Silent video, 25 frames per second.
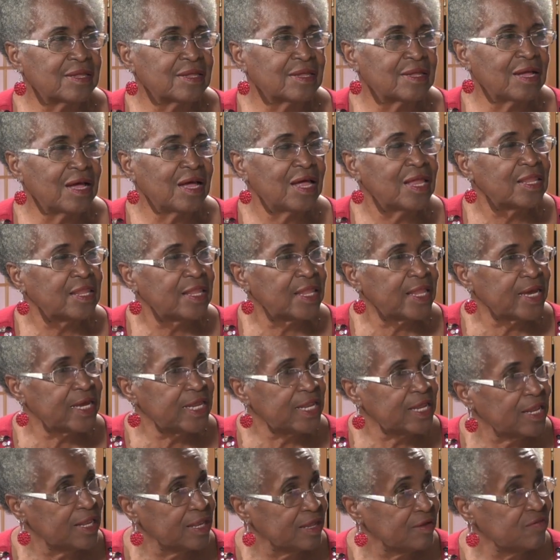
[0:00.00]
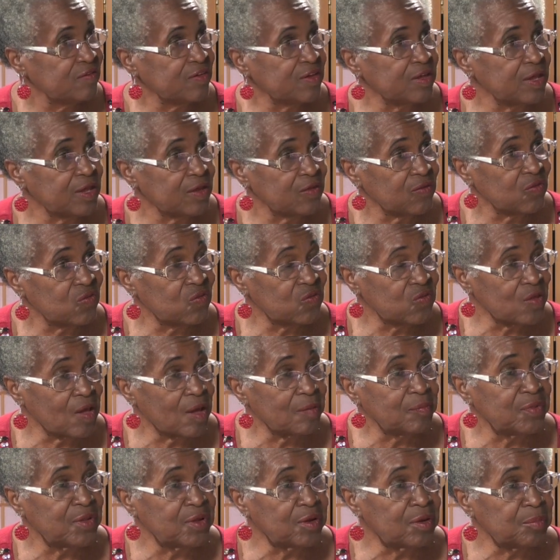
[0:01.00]
a lady living in
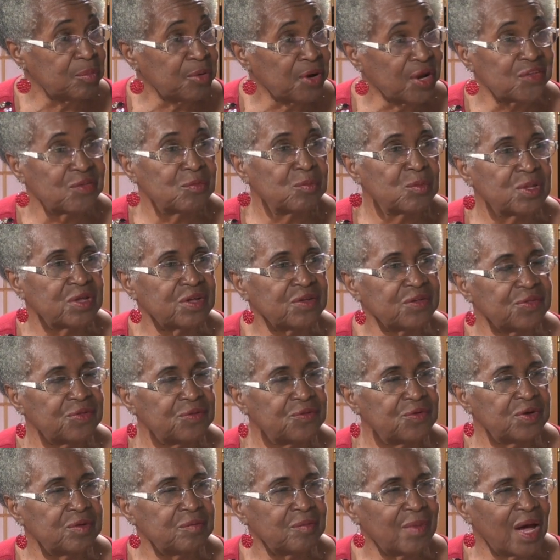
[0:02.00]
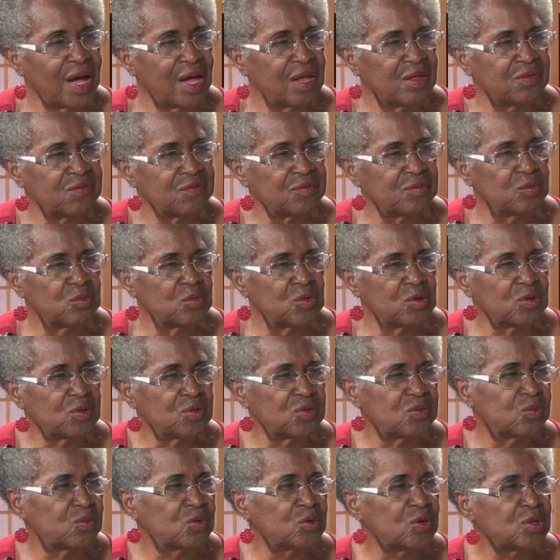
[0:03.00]
Sumner, approximately 3 miles from
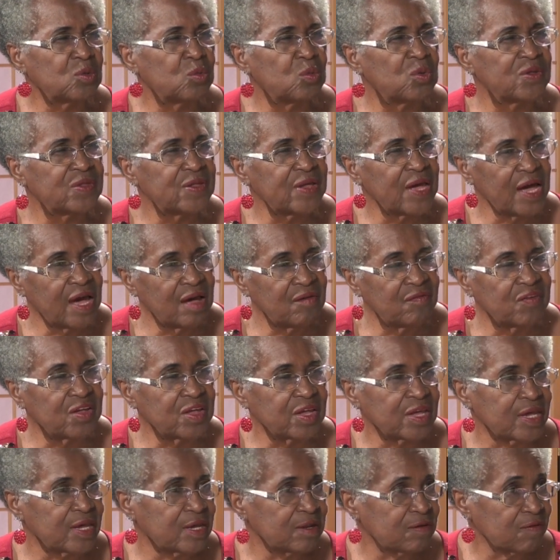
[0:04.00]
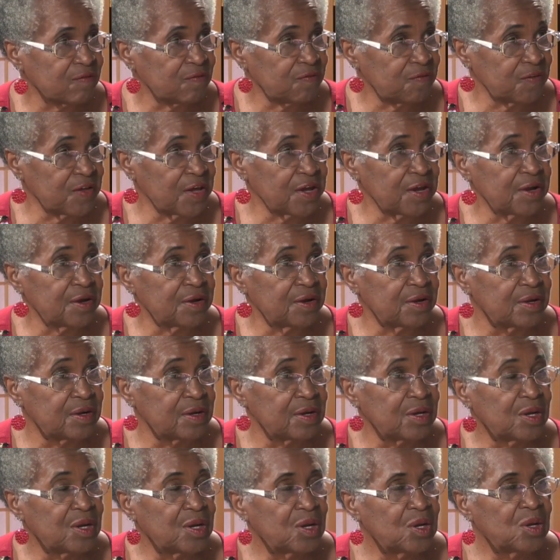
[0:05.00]
Rosewood, was having an affair
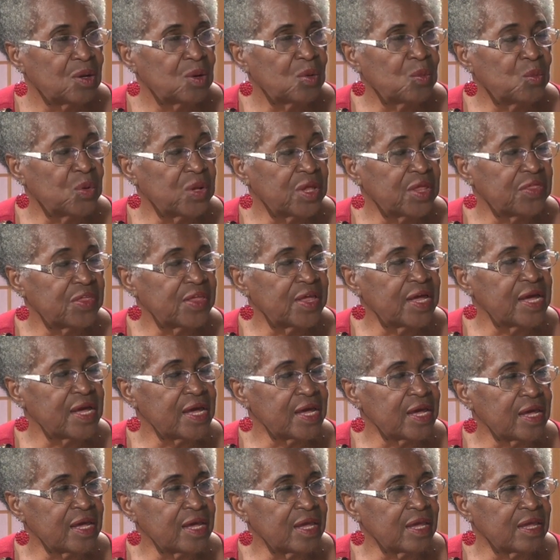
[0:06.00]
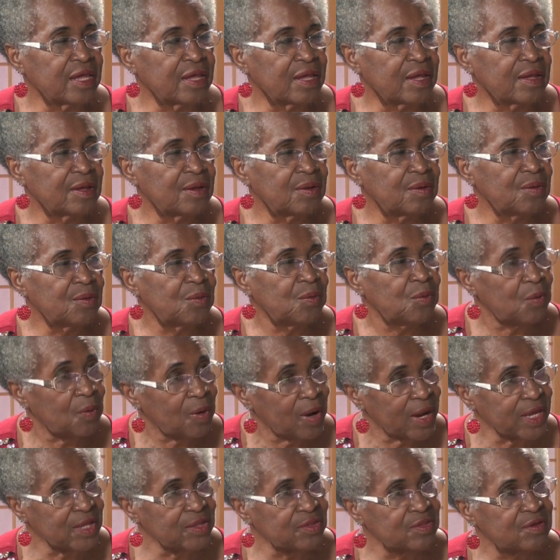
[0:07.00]
with a
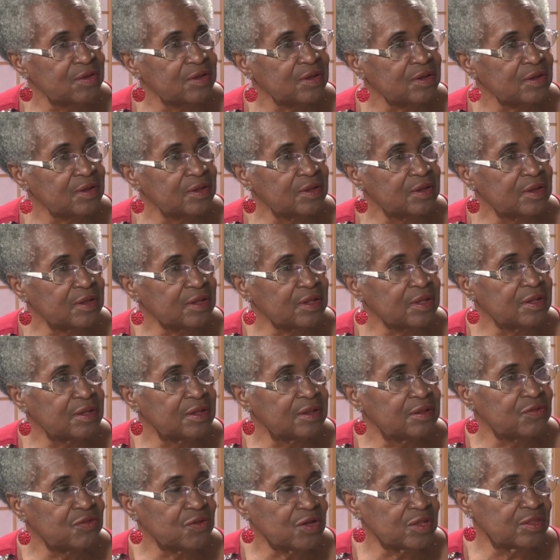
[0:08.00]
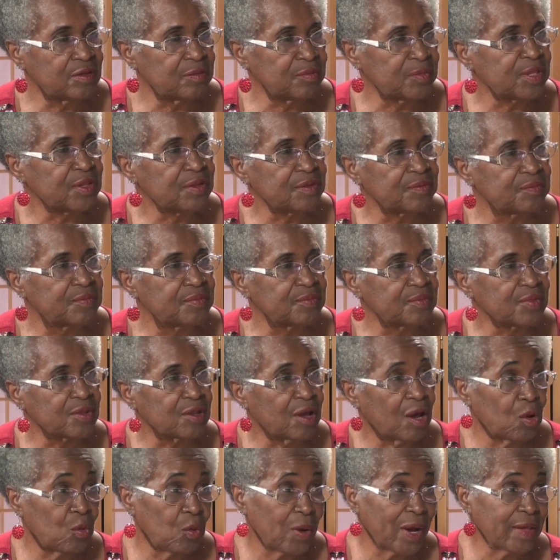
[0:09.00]
white gentleman,
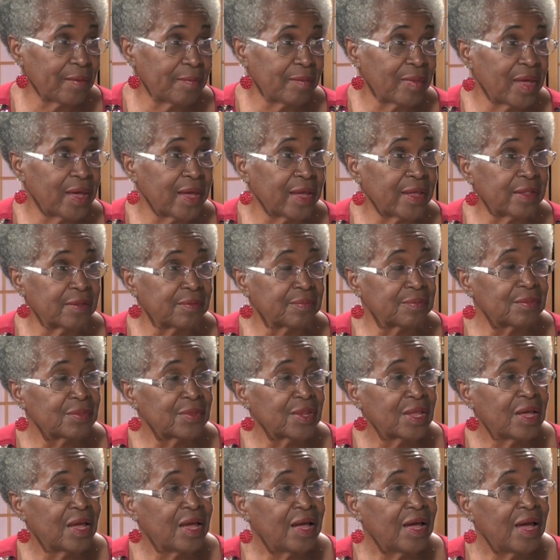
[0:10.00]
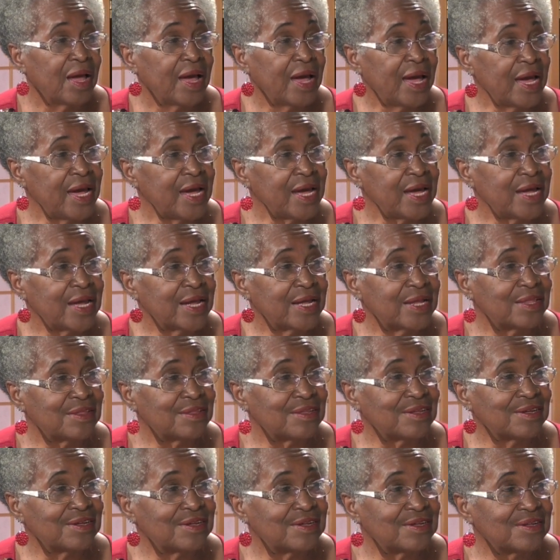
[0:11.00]
a white man.
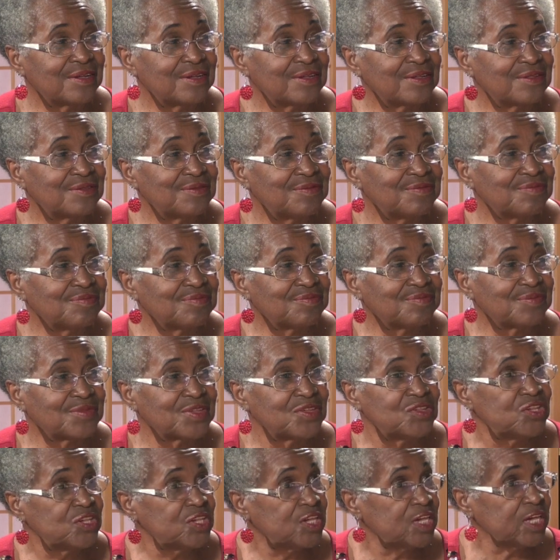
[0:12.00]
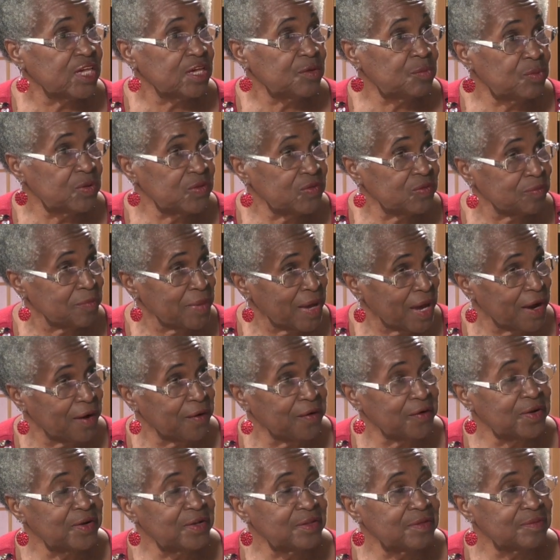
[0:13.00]
And she was
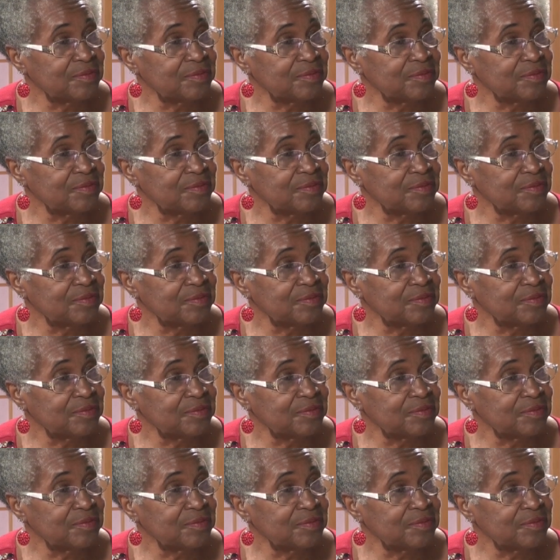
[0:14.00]
married,